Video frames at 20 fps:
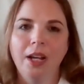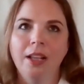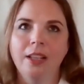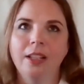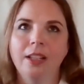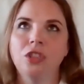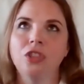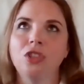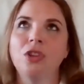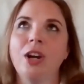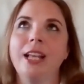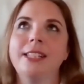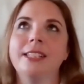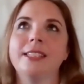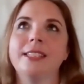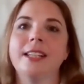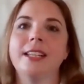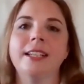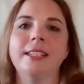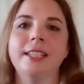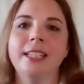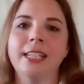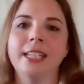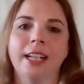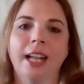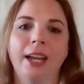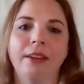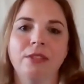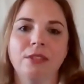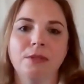that's transcending
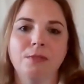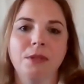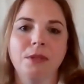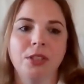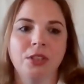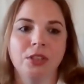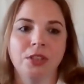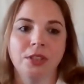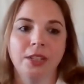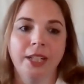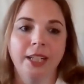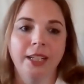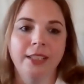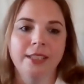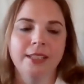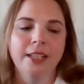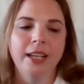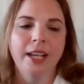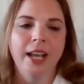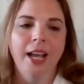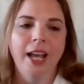life's mysteries